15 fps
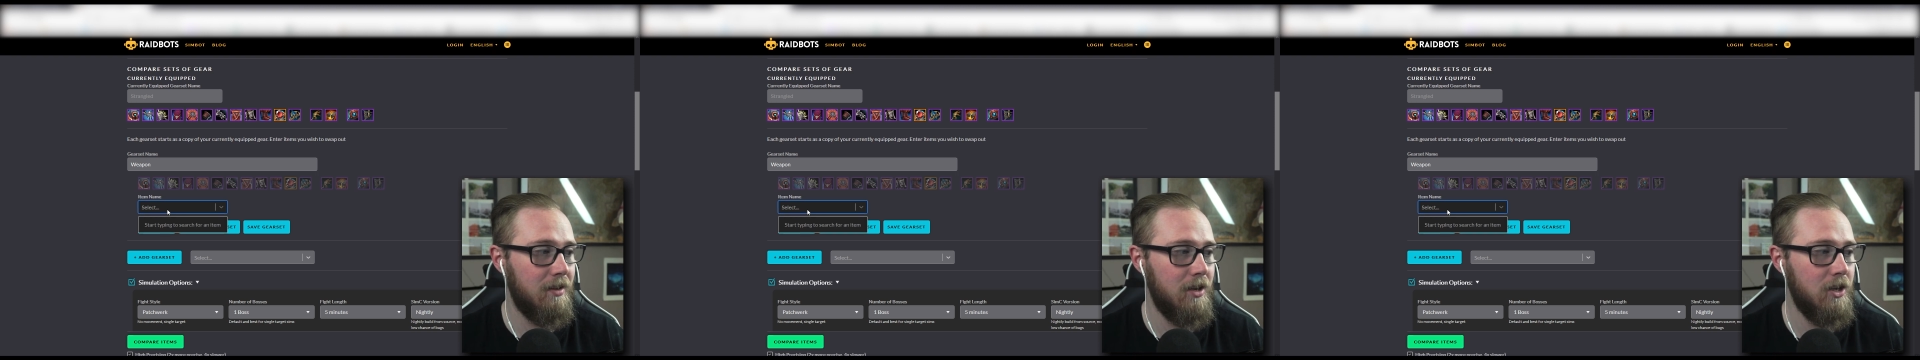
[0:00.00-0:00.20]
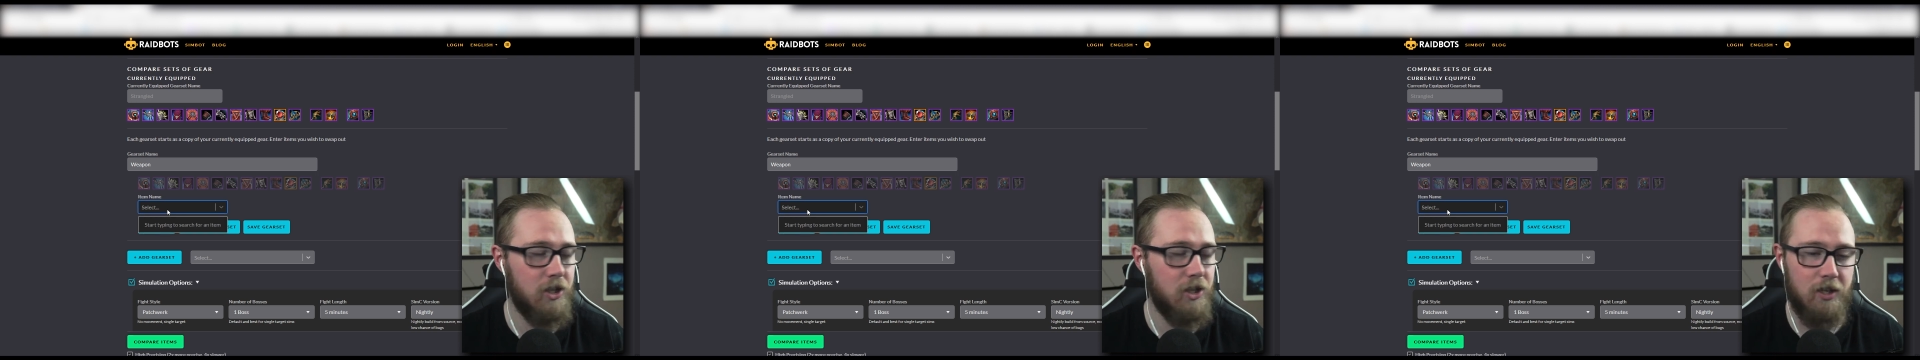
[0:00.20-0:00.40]

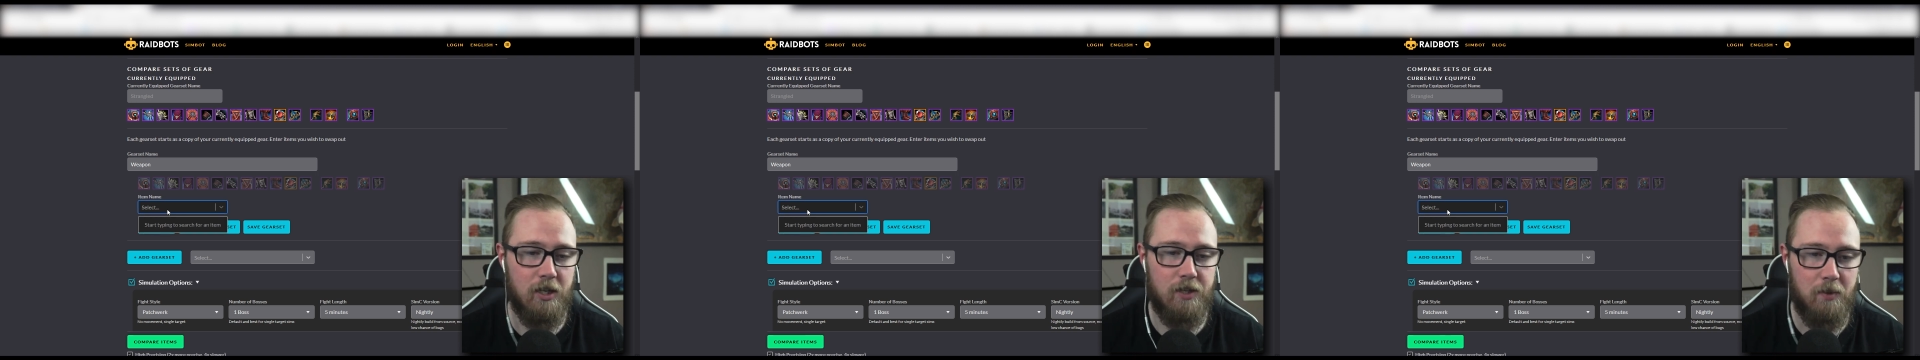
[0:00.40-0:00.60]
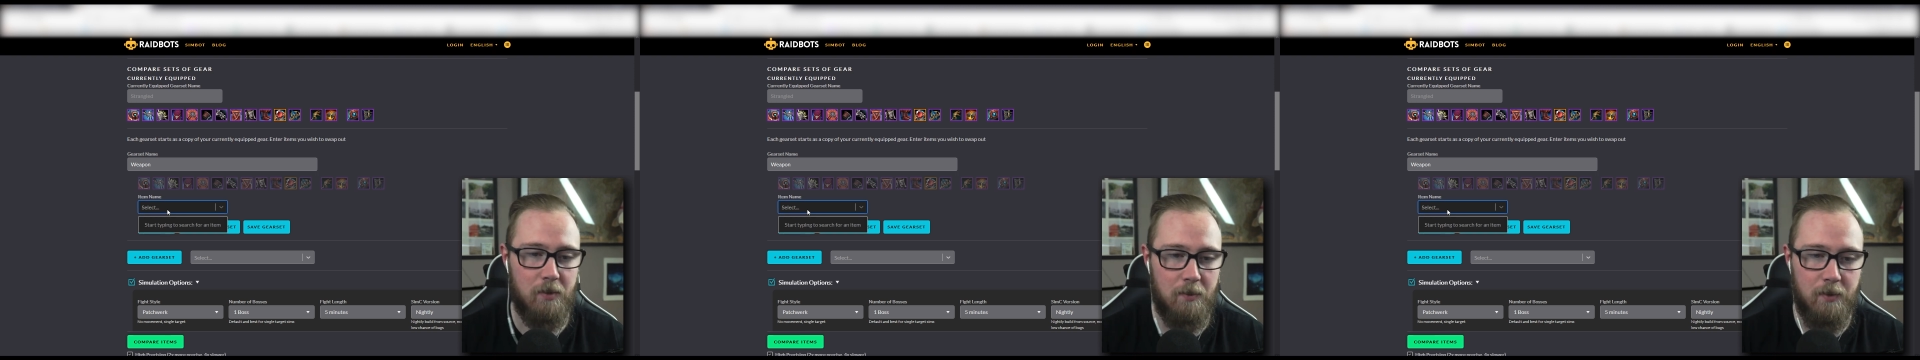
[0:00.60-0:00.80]
you just
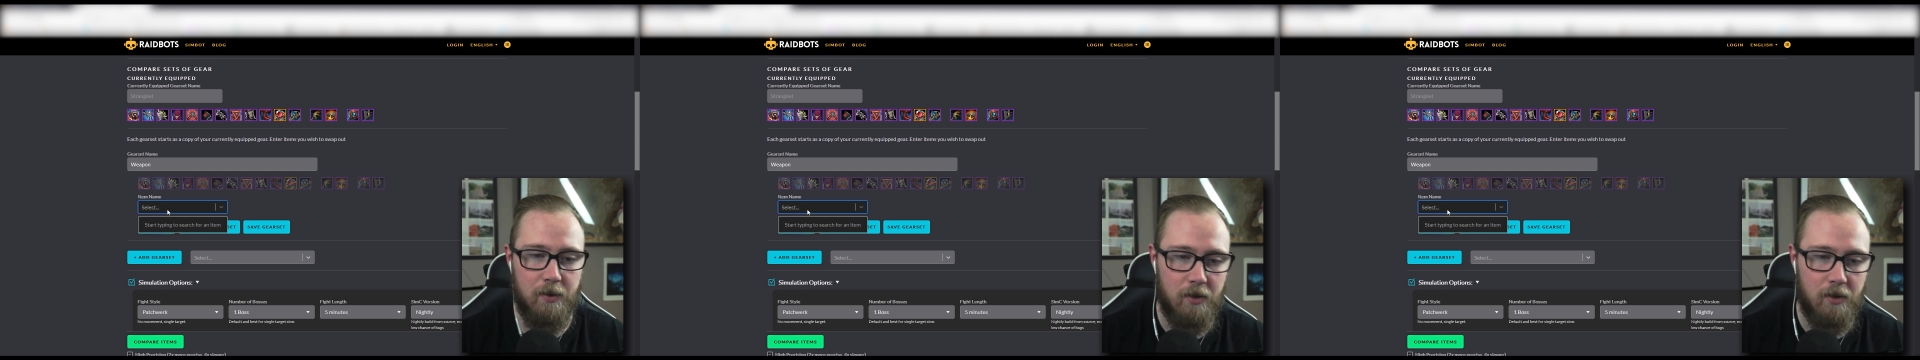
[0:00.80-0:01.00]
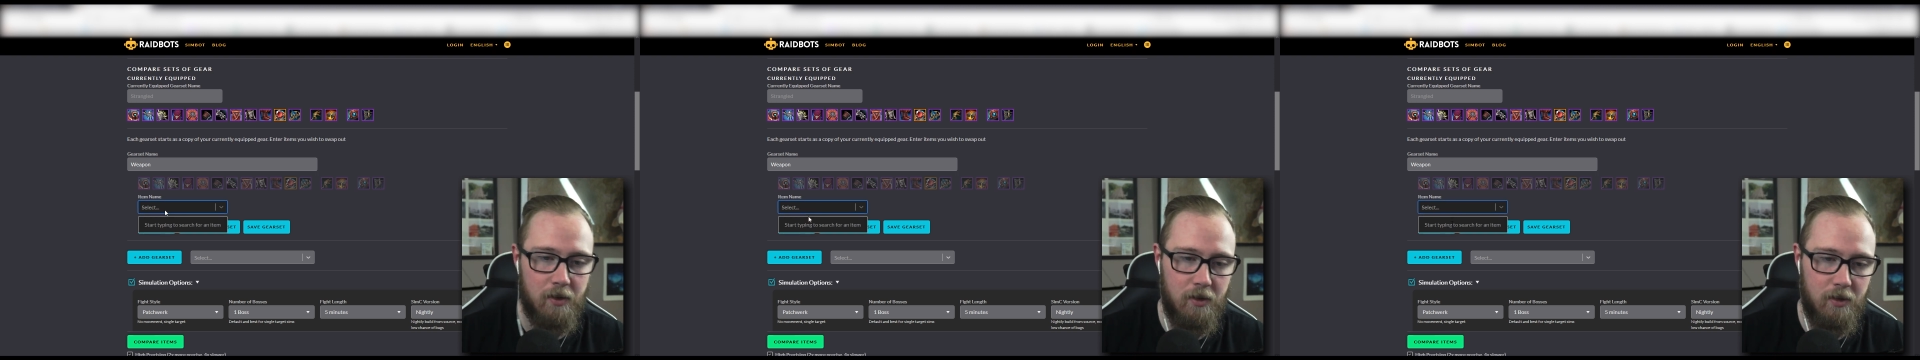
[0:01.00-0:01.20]
search for the
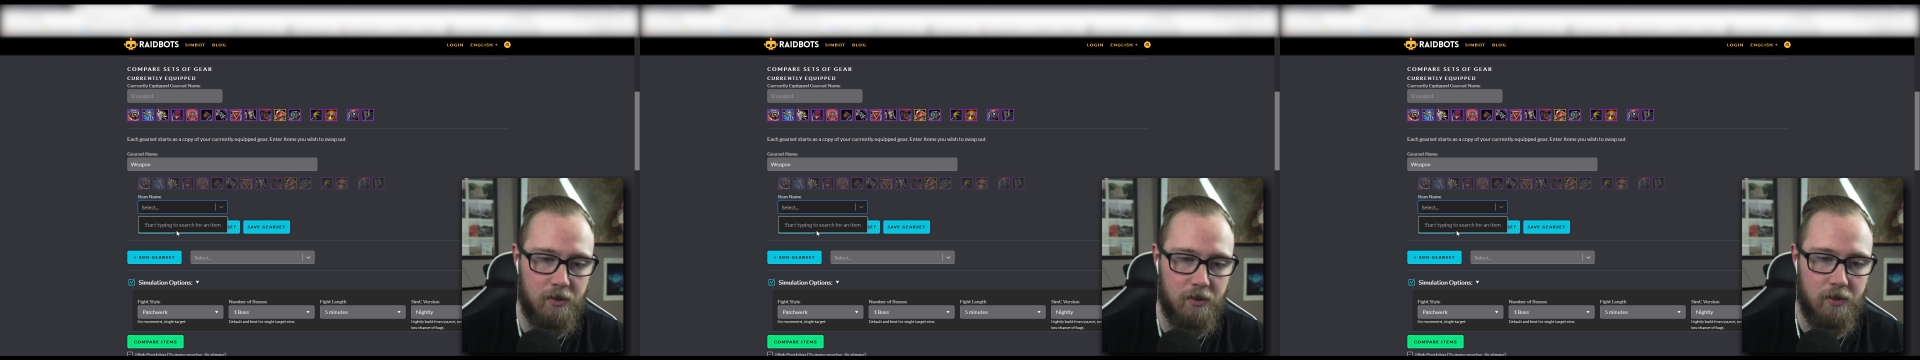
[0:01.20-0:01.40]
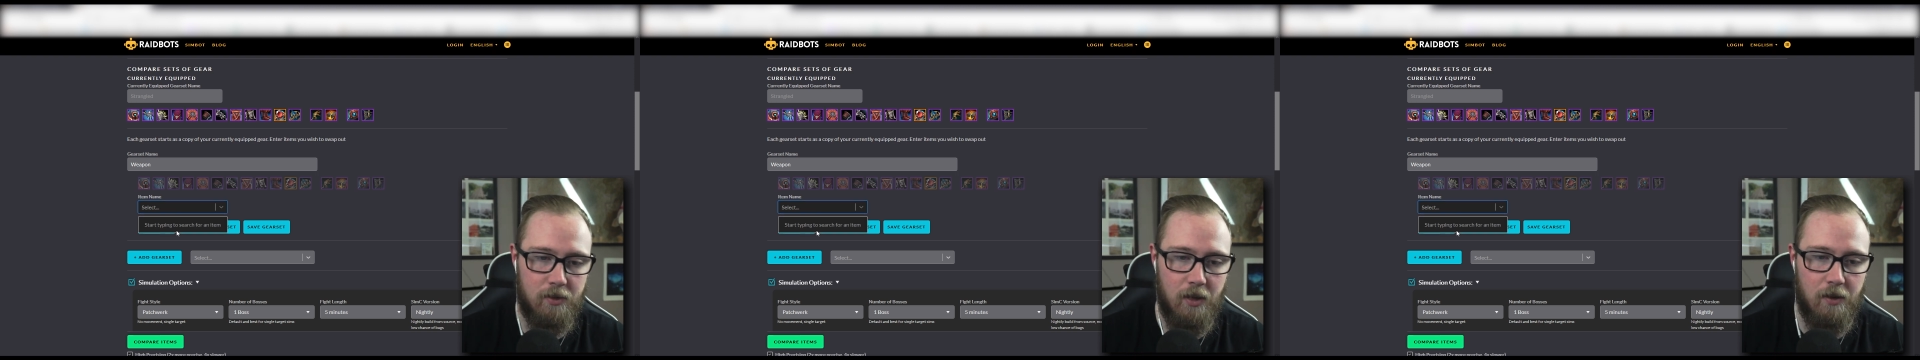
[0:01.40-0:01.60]
weapon.
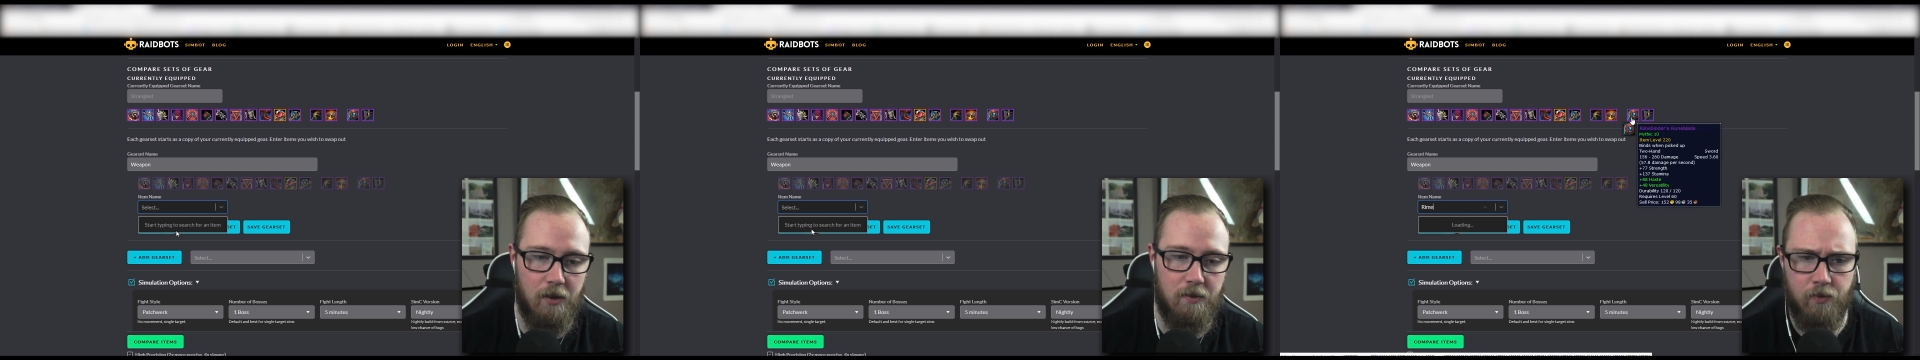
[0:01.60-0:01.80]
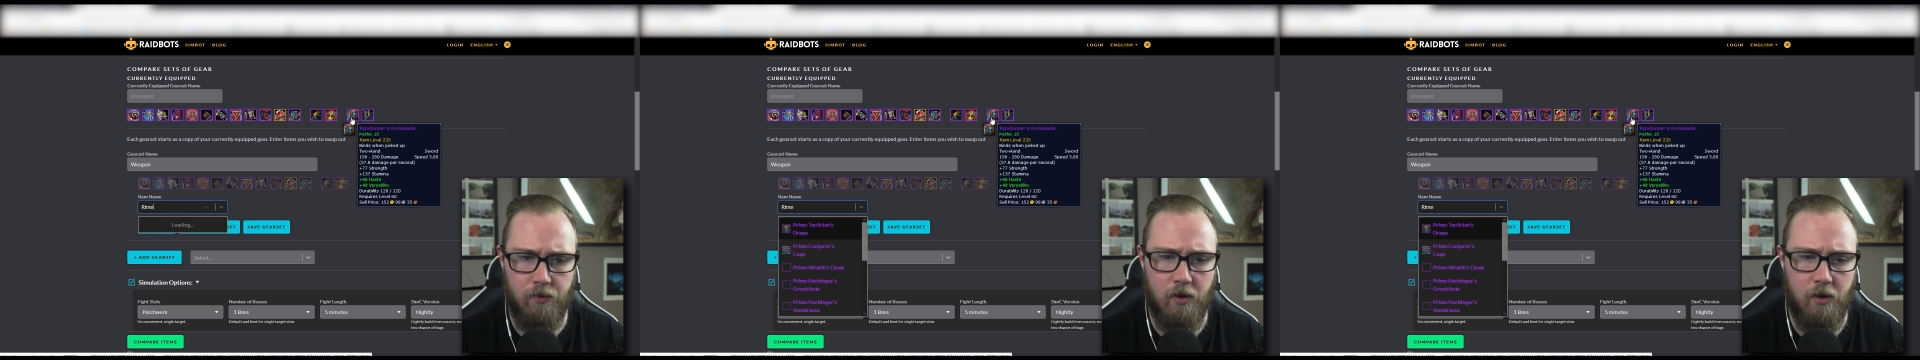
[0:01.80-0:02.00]

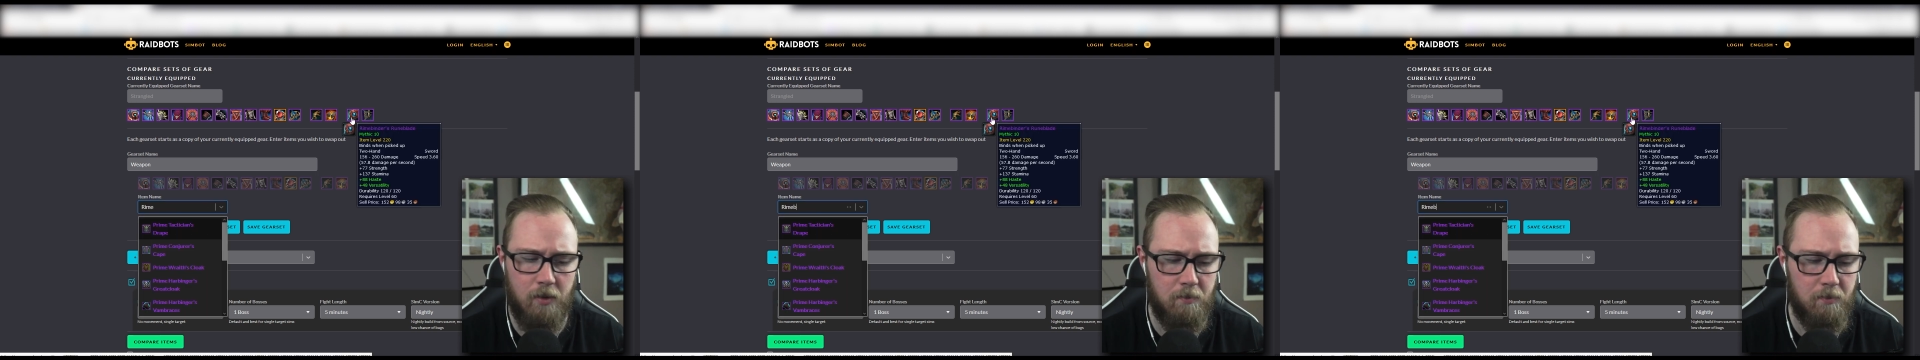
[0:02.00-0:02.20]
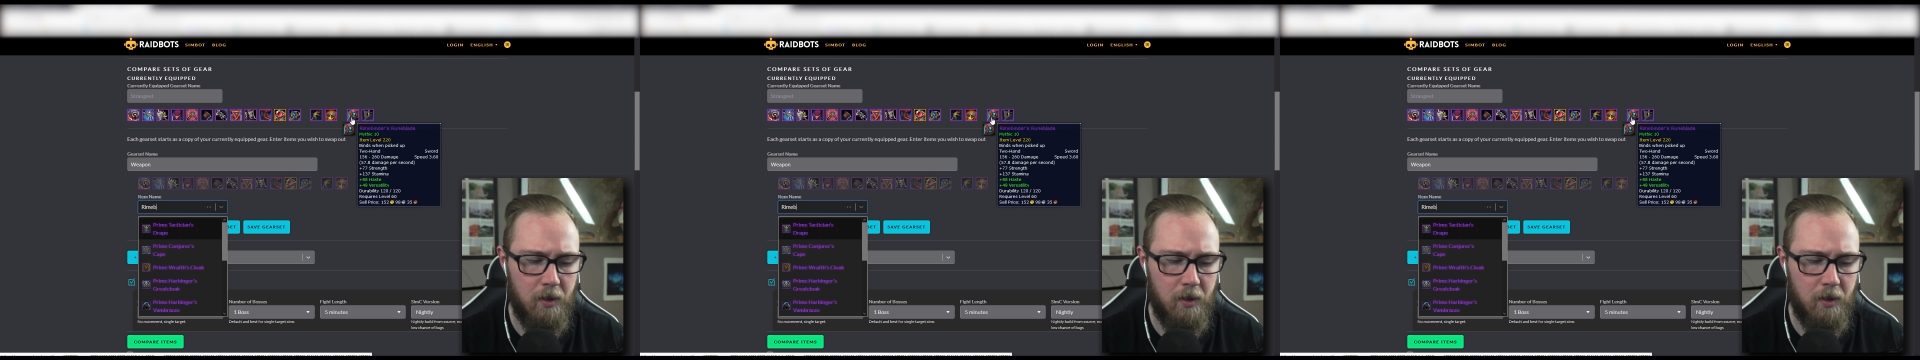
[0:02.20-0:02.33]
So rhyme